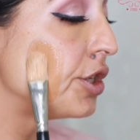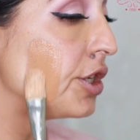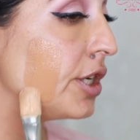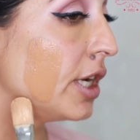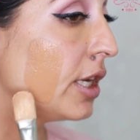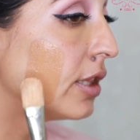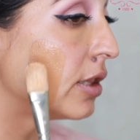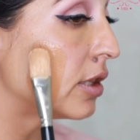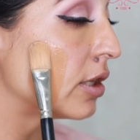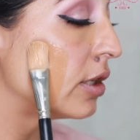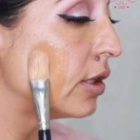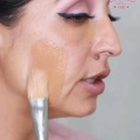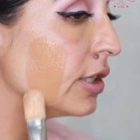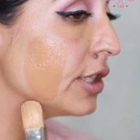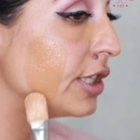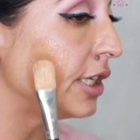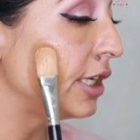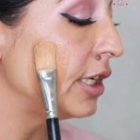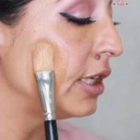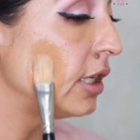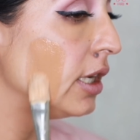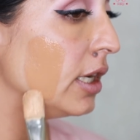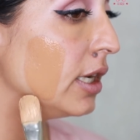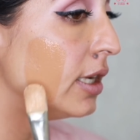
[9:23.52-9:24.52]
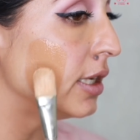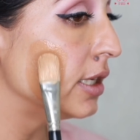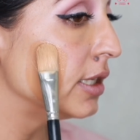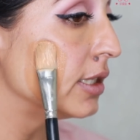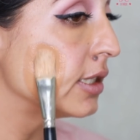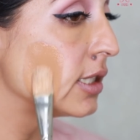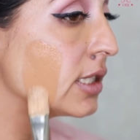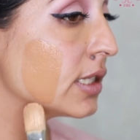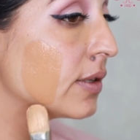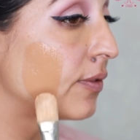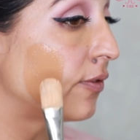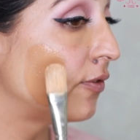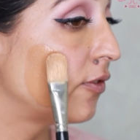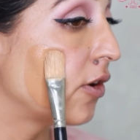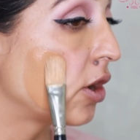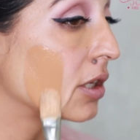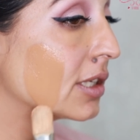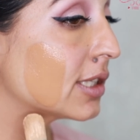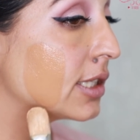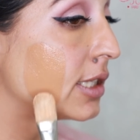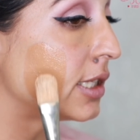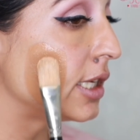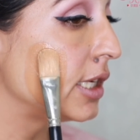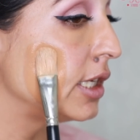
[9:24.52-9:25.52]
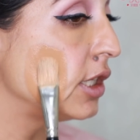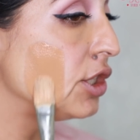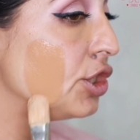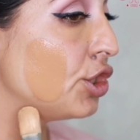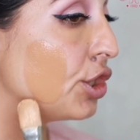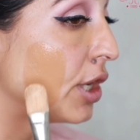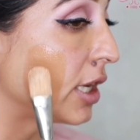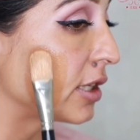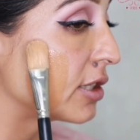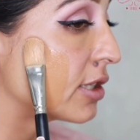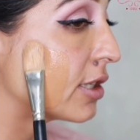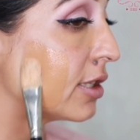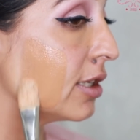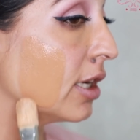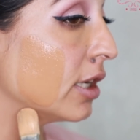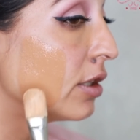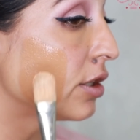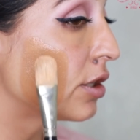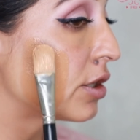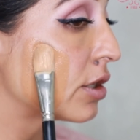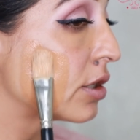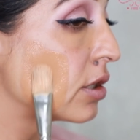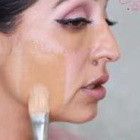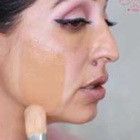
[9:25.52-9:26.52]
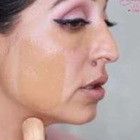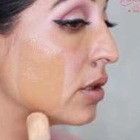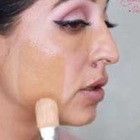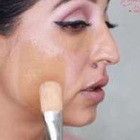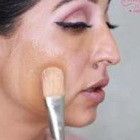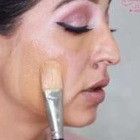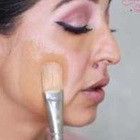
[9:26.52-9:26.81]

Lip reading: Shade 13 is Foxy Chestnut.